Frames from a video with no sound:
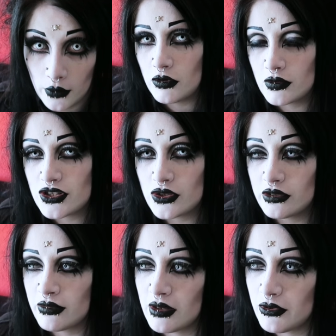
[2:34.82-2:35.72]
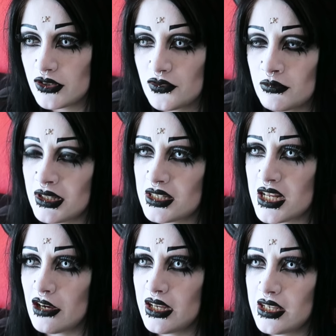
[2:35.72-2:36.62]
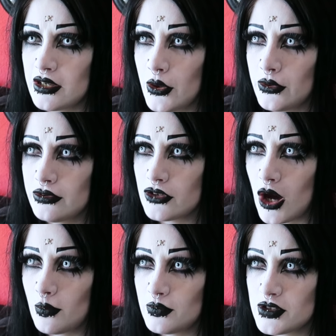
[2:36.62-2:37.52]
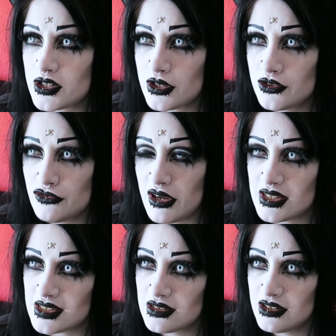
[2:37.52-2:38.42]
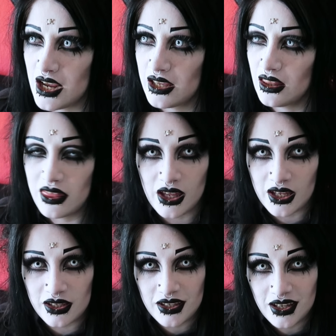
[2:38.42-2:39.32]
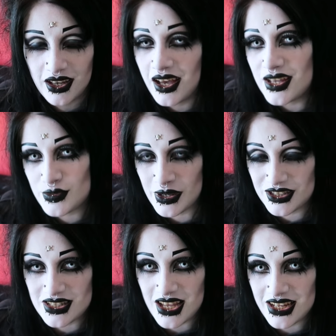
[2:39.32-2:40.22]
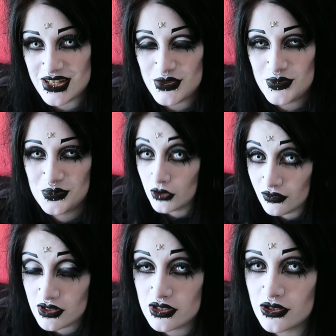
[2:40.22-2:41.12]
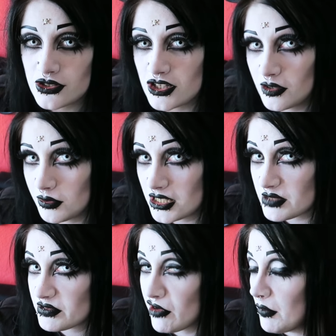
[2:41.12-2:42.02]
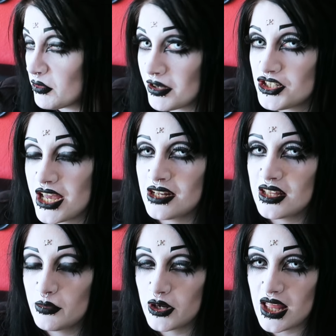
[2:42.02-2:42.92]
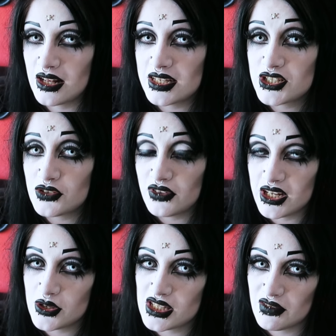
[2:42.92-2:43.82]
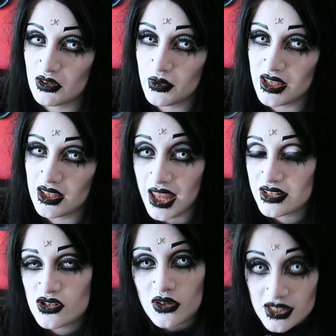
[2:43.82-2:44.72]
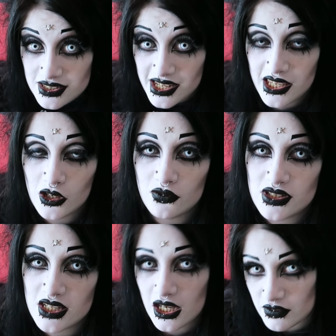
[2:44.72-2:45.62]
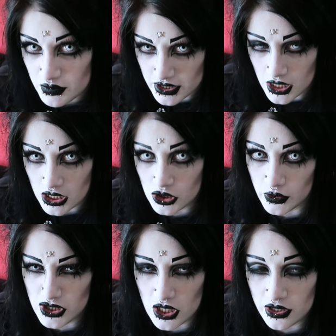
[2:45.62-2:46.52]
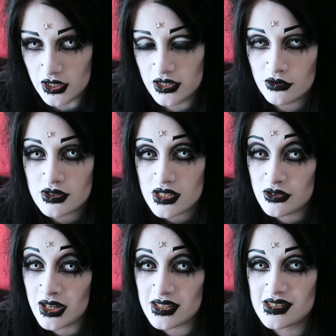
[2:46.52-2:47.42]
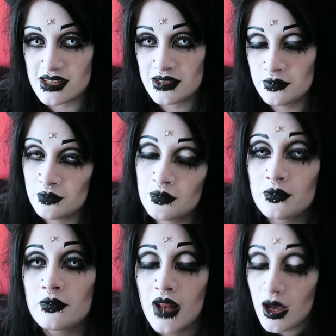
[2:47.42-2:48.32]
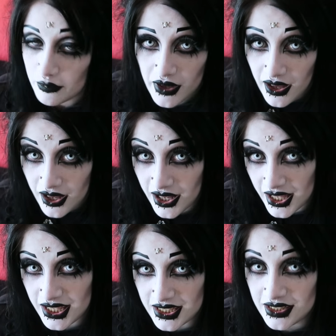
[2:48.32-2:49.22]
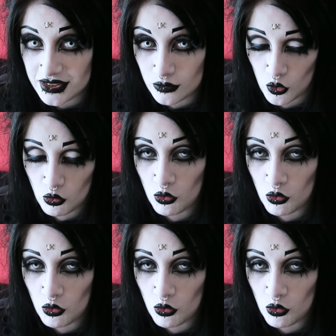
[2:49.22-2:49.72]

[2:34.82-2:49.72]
I hope you enjoyed my beautiful military coat, top, dress, jacket thing as much as I do. If you have yet to do so, please subscribe to my channel. I put out at least two videos every week. And as always, take care of yourselves, be nice to each other, and I'll see you next time. Bye!